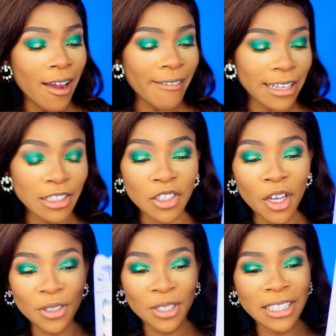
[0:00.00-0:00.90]
Alright,
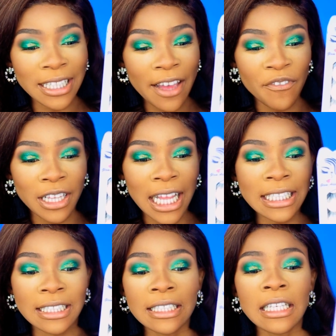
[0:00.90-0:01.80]
so today for
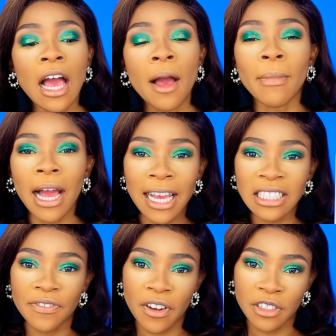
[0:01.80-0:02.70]
lashes, my
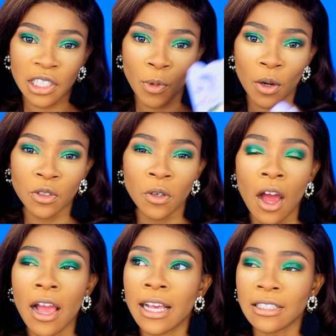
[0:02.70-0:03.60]
eyes are very small, so
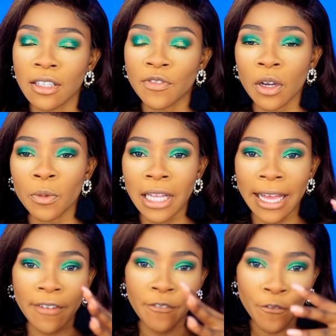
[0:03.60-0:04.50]
instead of going with
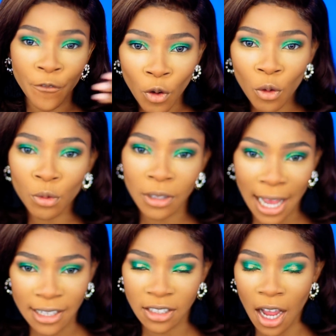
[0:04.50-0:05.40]
like a full
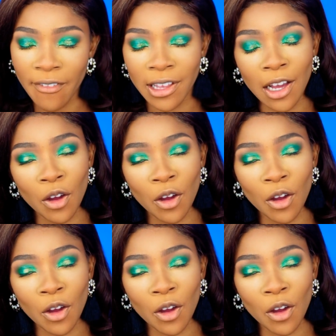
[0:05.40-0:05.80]
lash, I'd rather